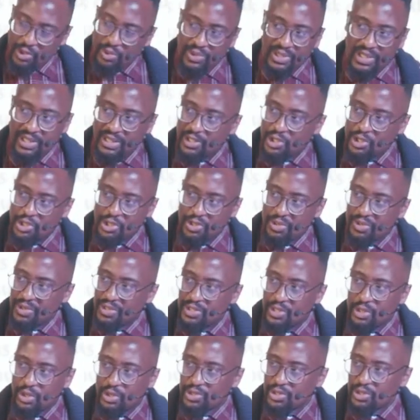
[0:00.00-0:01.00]
need
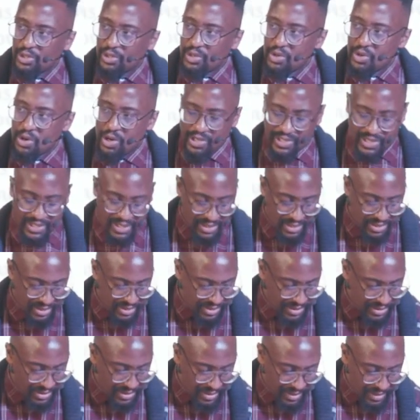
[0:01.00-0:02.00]
assurance, look to the cross.
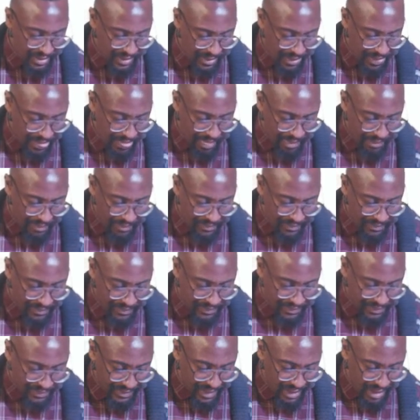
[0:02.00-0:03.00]

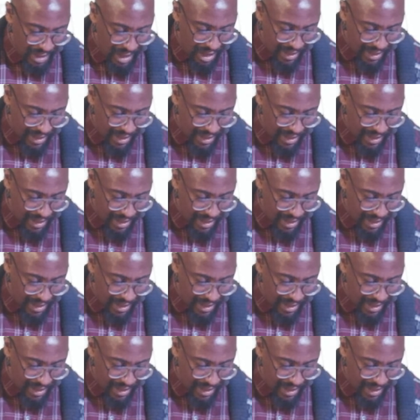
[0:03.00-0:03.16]
Our